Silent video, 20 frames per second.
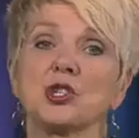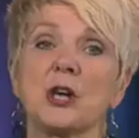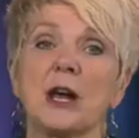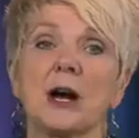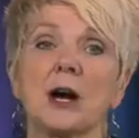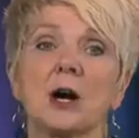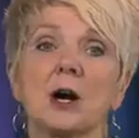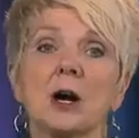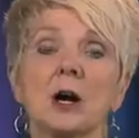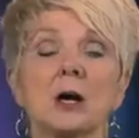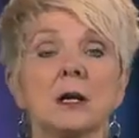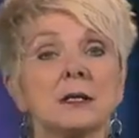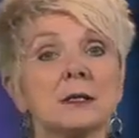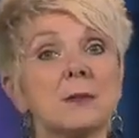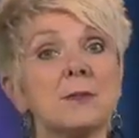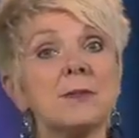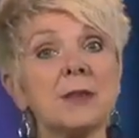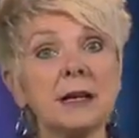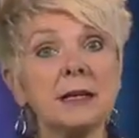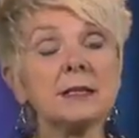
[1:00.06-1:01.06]
share
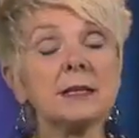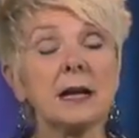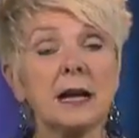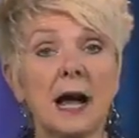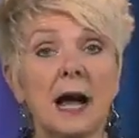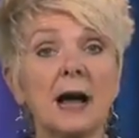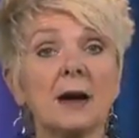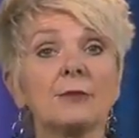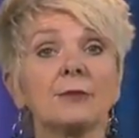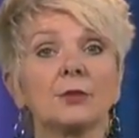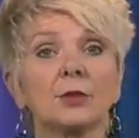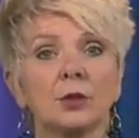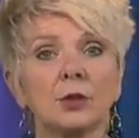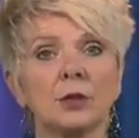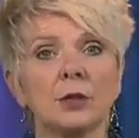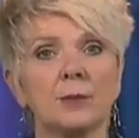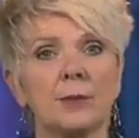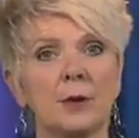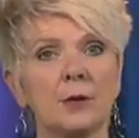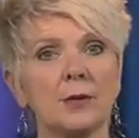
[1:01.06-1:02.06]
some things that I've
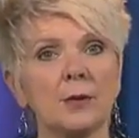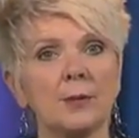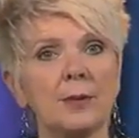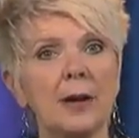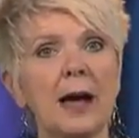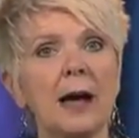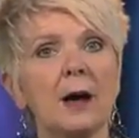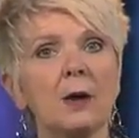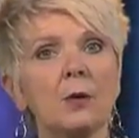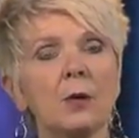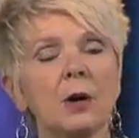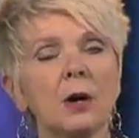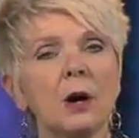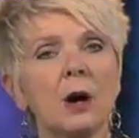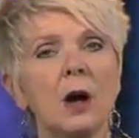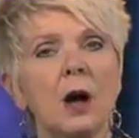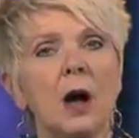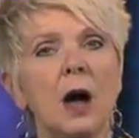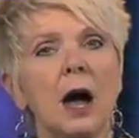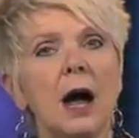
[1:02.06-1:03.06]
learned about the power
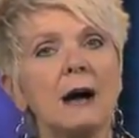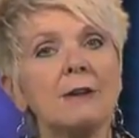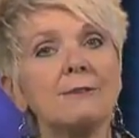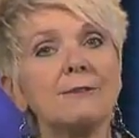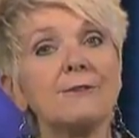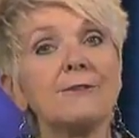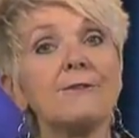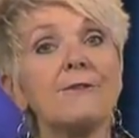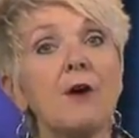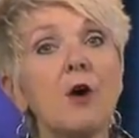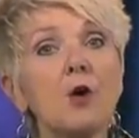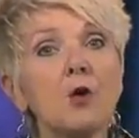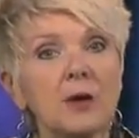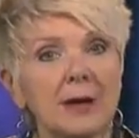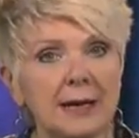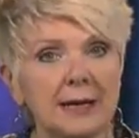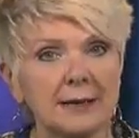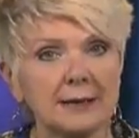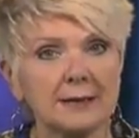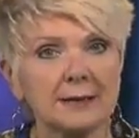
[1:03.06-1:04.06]
of
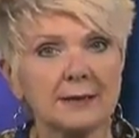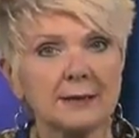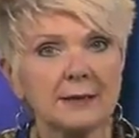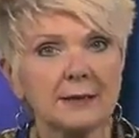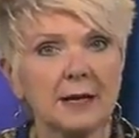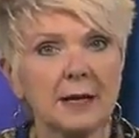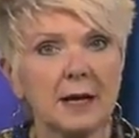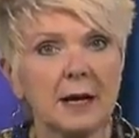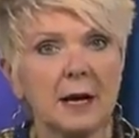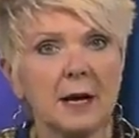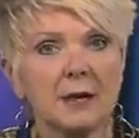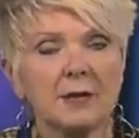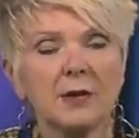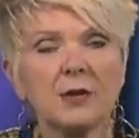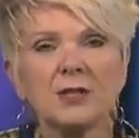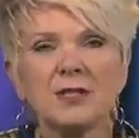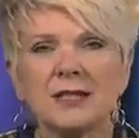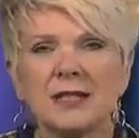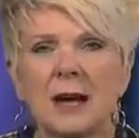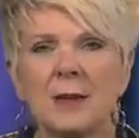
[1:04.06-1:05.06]
focus
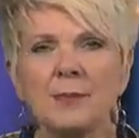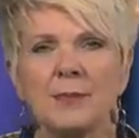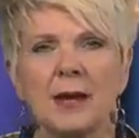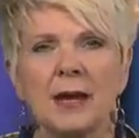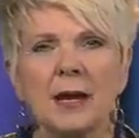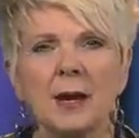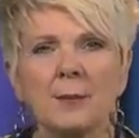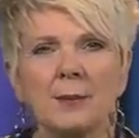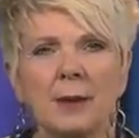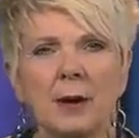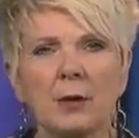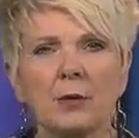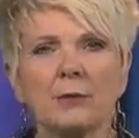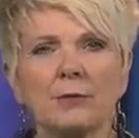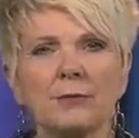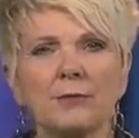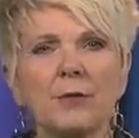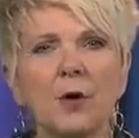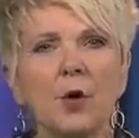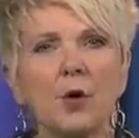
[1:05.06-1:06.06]
there's something
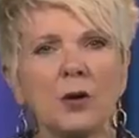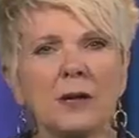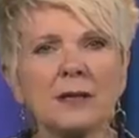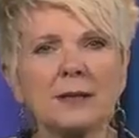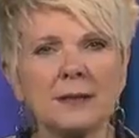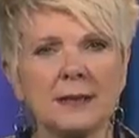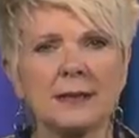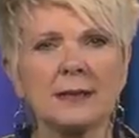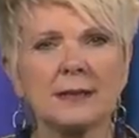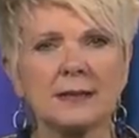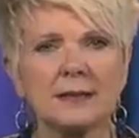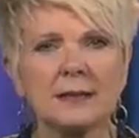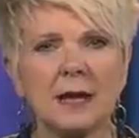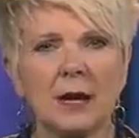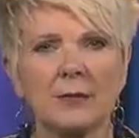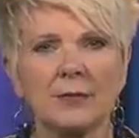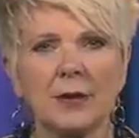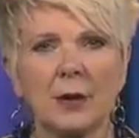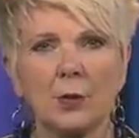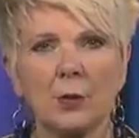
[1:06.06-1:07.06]
about focus in
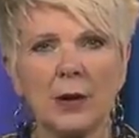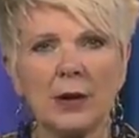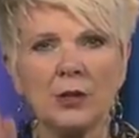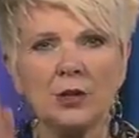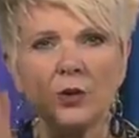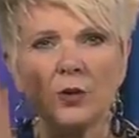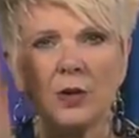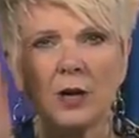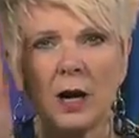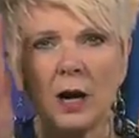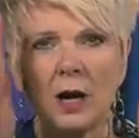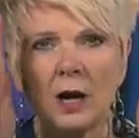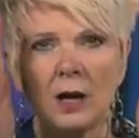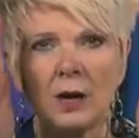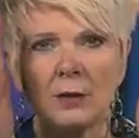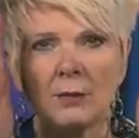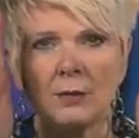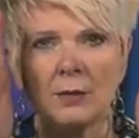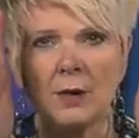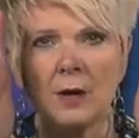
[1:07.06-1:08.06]
itself that when you
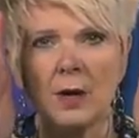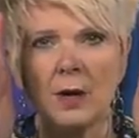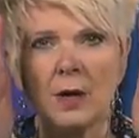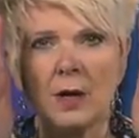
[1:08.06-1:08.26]
come